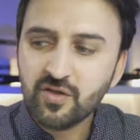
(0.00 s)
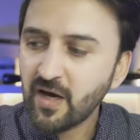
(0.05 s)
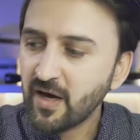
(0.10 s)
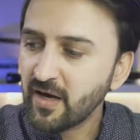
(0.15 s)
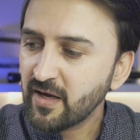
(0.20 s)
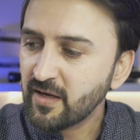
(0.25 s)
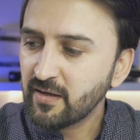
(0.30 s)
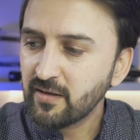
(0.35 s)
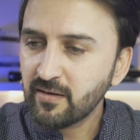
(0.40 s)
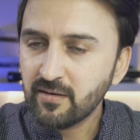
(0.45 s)

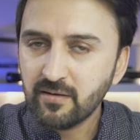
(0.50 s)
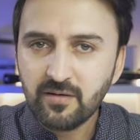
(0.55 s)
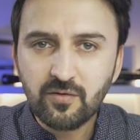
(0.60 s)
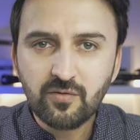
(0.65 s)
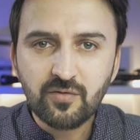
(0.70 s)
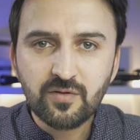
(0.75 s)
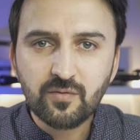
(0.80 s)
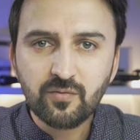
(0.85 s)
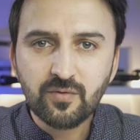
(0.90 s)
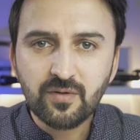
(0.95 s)
I
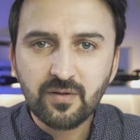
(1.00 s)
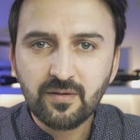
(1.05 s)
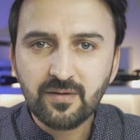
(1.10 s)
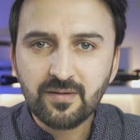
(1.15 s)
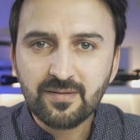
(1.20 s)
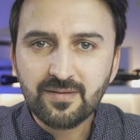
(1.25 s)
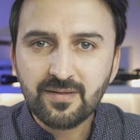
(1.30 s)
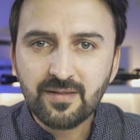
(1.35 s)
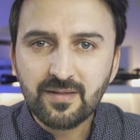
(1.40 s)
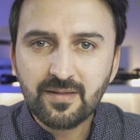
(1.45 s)
use with
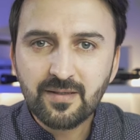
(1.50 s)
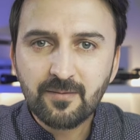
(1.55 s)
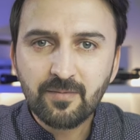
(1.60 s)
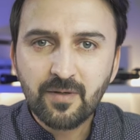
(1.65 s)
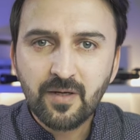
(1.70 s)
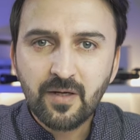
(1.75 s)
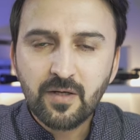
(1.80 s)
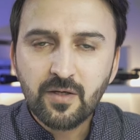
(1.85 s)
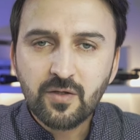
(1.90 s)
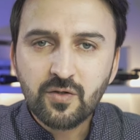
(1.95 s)
this setup.
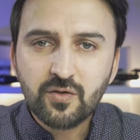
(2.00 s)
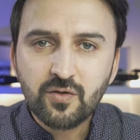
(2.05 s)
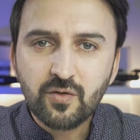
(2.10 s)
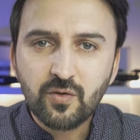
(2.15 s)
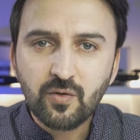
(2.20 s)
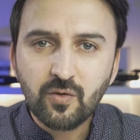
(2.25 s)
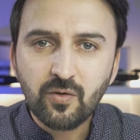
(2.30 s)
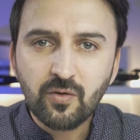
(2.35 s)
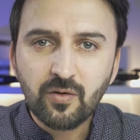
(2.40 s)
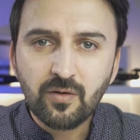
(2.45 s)

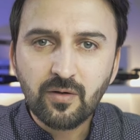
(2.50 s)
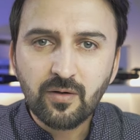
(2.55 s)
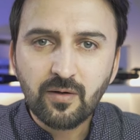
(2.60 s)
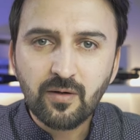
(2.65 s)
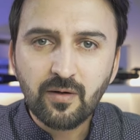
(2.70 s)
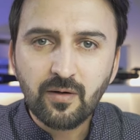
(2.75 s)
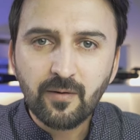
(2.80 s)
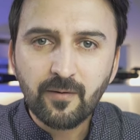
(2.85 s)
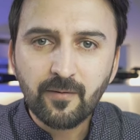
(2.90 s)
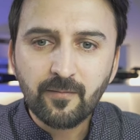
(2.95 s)
So
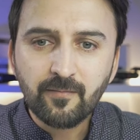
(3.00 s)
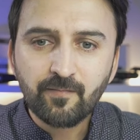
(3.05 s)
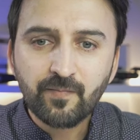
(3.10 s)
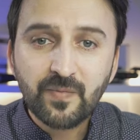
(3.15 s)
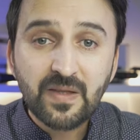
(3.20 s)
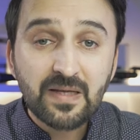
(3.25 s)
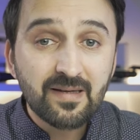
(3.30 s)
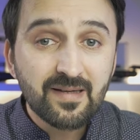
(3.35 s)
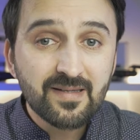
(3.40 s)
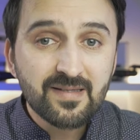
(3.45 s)
um,
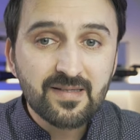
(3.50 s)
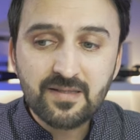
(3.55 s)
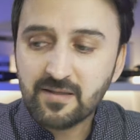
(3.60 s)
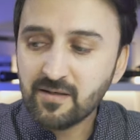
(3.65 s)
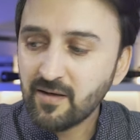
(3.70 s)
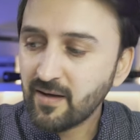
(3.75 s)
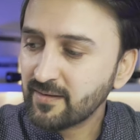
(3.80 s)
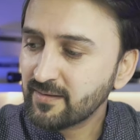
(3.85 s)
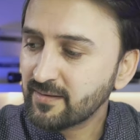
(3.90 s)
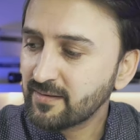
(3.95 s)
let's
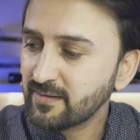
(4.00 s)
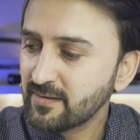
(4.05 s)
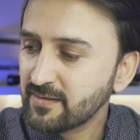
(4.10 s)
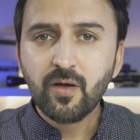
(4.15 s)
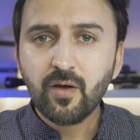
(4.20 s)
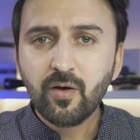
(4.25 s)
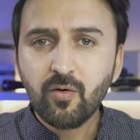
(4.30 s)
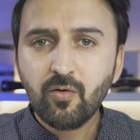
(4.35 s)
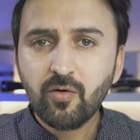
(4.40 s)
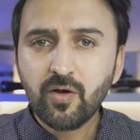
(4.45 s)
start this.
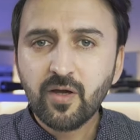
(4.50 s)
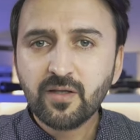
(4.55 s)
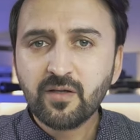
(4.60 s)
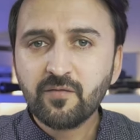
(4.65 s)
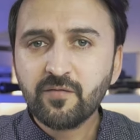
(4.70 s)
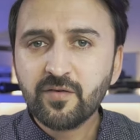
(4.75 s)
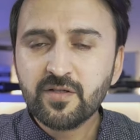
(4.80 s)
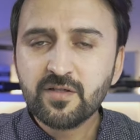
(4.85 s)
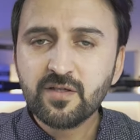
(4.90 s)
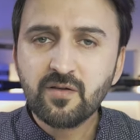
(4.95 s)
Okay, the
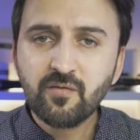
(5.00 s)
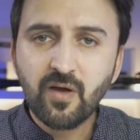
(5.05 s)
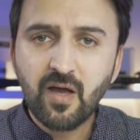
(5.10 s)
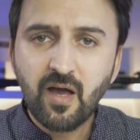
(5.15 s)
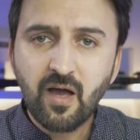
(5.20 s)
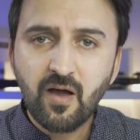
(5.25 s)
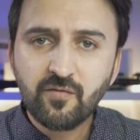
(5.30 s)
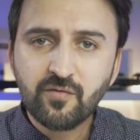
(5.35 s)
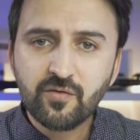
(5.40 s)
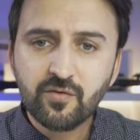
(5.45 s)
first thing we
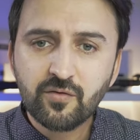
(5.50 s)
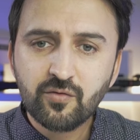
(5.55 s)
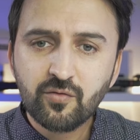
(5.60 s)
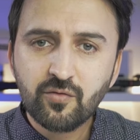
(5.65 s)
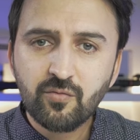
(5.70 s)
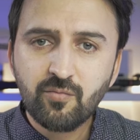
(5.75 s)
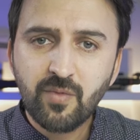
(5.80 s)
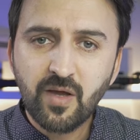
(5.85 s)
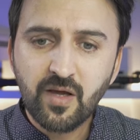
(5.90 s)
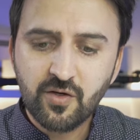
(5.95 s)
have to do,
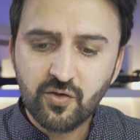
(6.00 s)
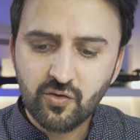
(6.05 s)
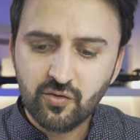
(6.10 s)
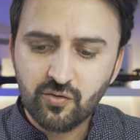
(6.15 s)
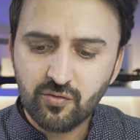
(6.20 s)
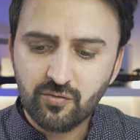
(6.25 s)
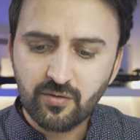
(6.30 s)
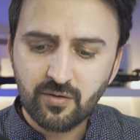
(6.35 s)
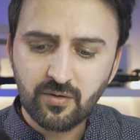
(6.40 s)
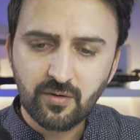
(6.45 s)
make
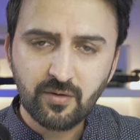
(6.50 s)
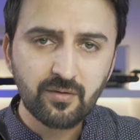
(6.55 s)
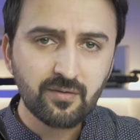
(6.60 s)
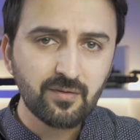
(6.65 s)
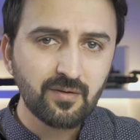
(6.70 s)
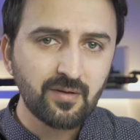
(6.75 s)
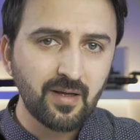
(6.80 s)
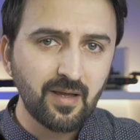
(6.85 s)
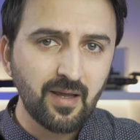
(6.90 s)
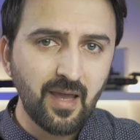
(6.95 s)
sure
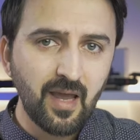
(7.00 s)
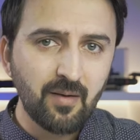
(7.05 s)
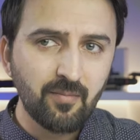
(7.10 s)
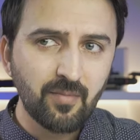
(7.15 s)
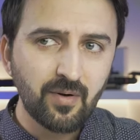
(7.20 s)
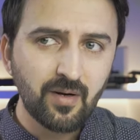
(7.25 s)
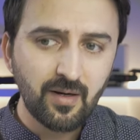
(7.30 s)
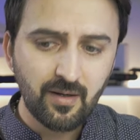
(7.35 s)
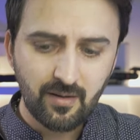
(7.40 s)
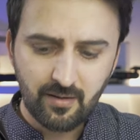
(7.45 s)
the
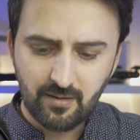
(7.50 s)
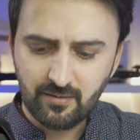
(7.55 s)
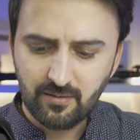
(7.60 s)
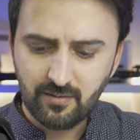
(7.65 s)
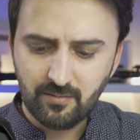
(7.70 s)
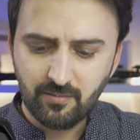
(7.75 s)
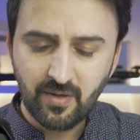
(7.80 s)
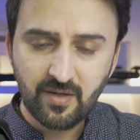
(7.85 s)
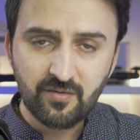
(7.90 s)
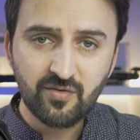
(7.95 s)
camera uh,
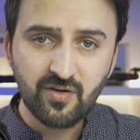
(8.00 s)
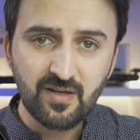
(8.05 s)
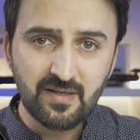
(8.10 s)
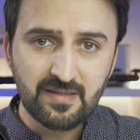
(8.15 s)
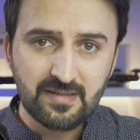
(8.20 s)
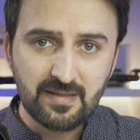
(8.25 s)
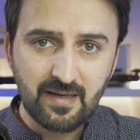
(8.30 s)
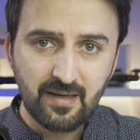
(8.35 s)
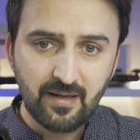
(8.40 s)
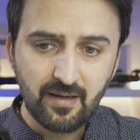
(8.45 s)
battery
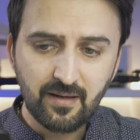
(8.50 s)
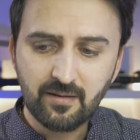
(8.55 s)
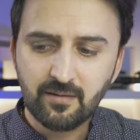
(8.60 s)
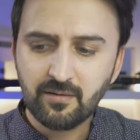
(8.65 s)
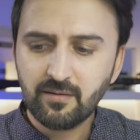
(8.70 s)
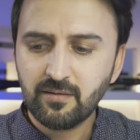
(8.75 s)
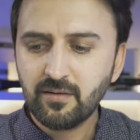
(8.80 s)
is in.